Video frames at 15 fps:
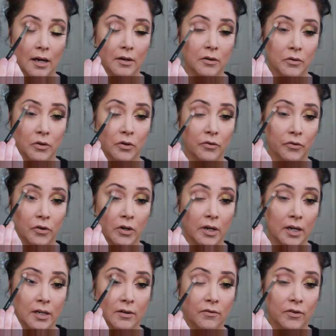I don't know if
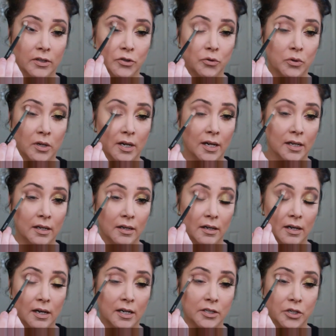her individual
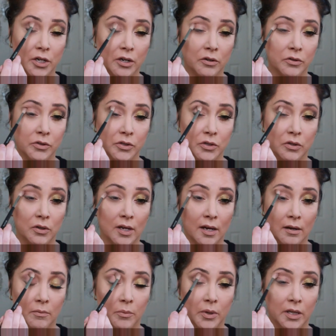eyeshadows do
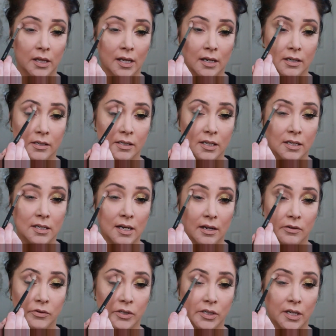that, but that is the
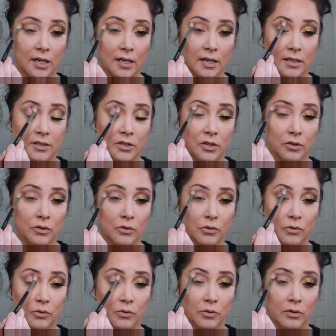downside
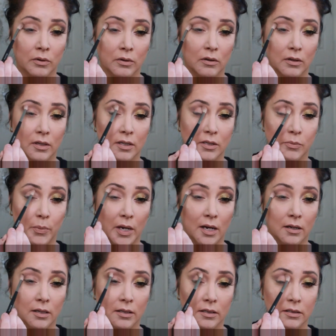to these
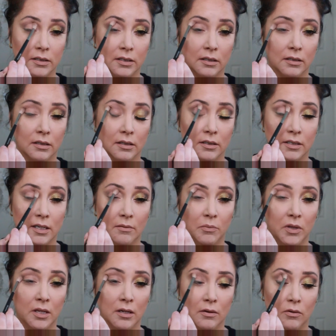palettes.
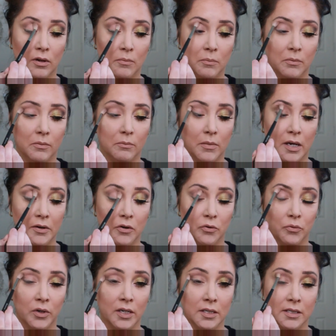Except the
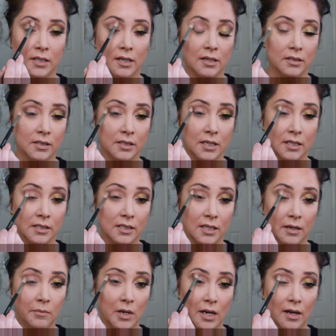Modern Renaissance didn't
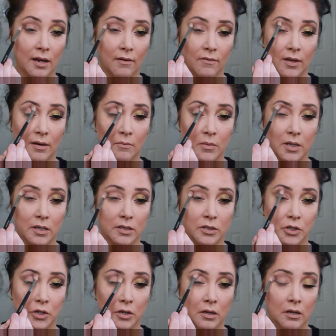seem to have that
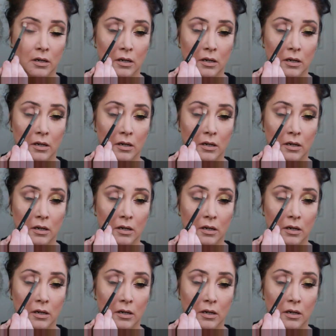much.